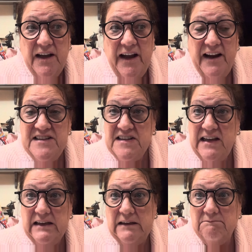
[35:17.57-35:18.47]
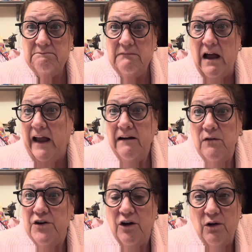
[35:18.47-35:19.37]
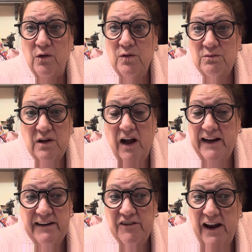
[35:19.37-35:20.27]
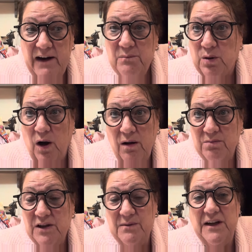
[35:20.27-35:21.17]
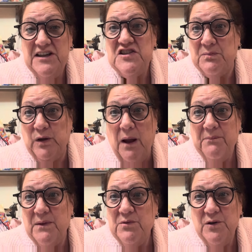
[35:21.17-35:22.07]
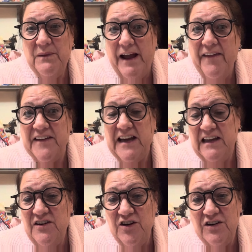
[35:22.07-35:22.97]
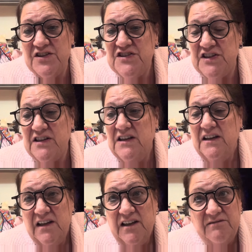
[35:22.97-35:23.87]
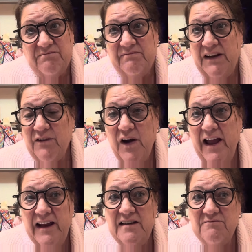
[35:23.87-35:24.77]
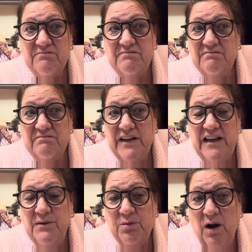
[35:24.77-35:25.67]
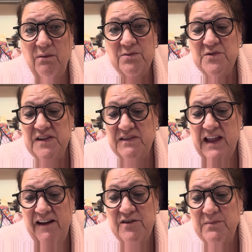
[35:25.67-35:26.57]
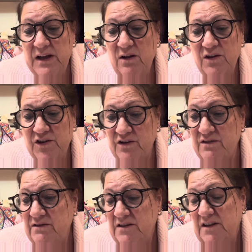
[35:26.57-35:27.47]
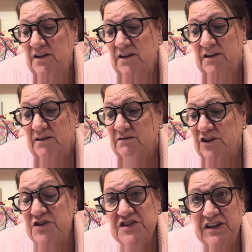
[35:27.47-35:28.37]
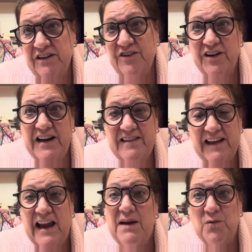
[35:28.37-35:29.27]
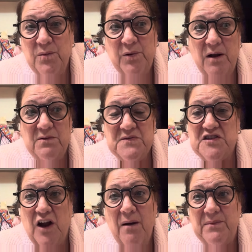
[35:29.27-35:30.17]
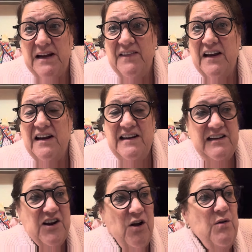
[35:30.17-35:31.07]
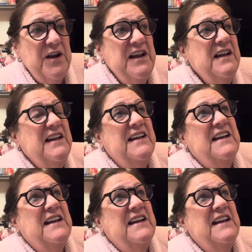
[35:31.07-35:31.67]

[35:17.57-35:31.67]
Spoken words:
And I said, I don't know. I never had a problem. I just plopped the boob out. The kid nursed. Never had any problem with having milk or losing it or anything. I had more problems stopping than I did going.